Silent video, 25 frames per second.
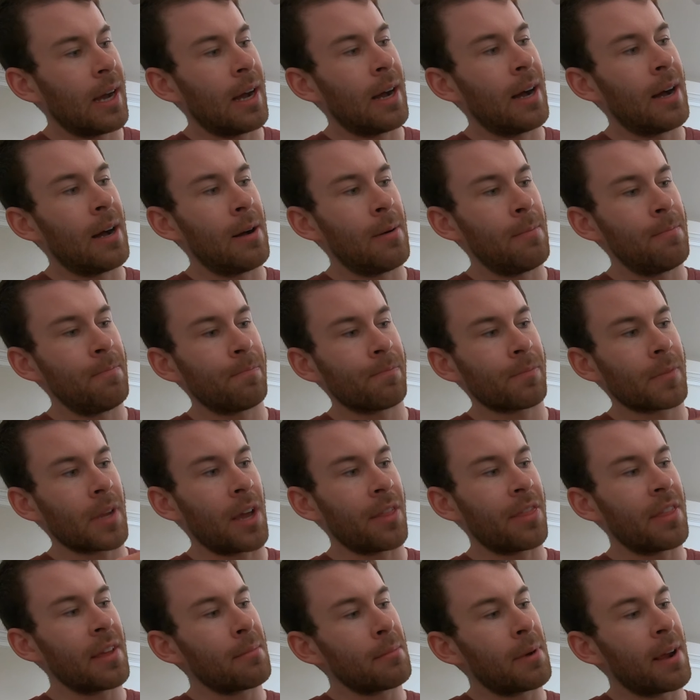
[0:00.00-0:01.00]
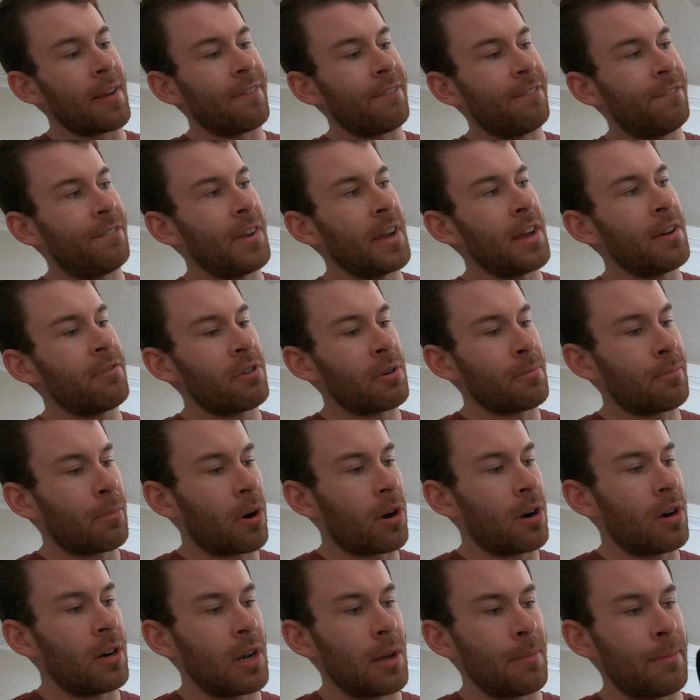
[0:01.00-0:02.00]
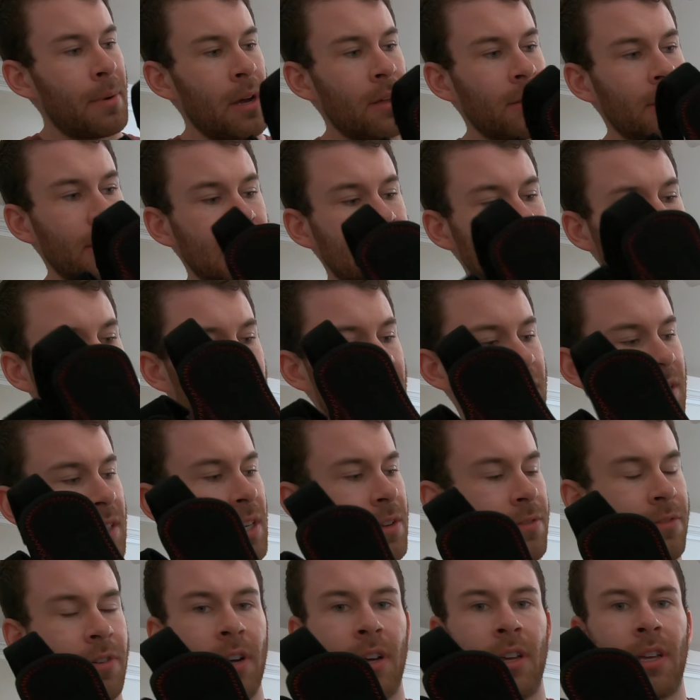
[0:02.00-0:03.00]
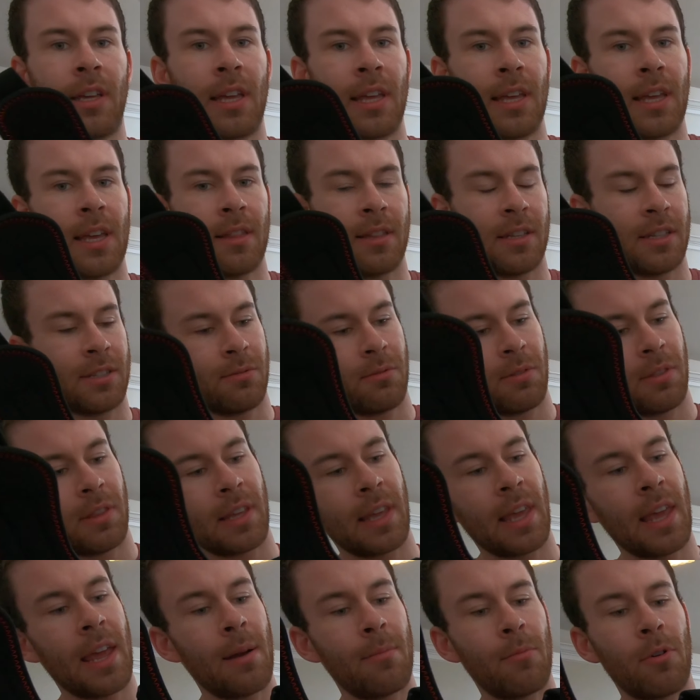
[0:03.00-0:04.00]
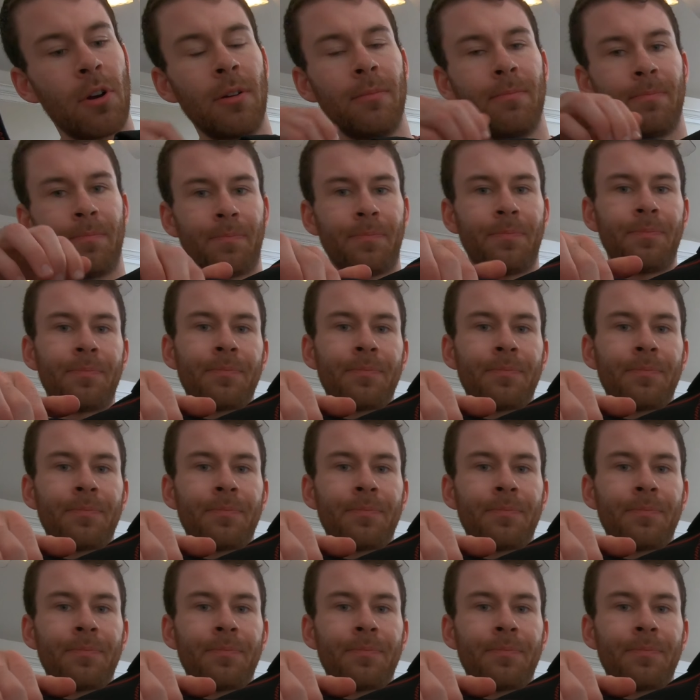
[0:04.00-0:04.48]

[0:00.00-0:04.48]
I think my favorite part about these, I'll see if I can get this with the camera,